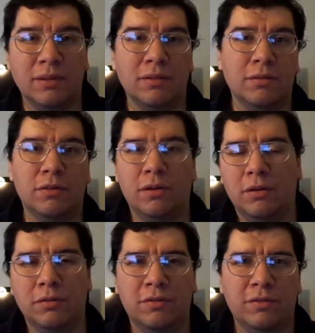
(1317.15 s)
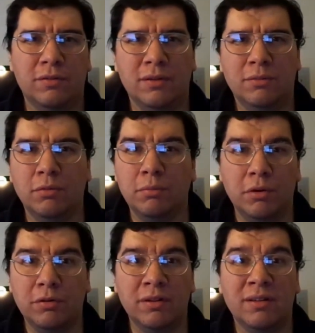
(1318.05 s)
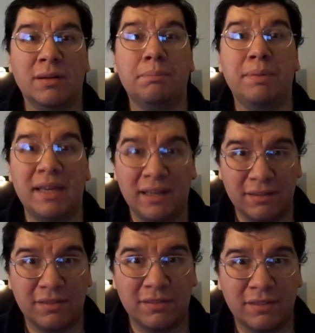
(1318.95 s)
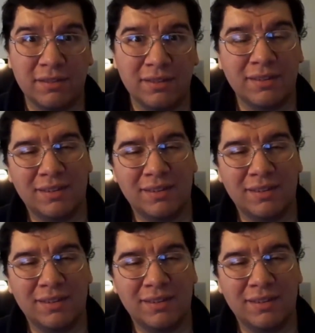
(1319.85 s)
you know, who calls Ramona a pest.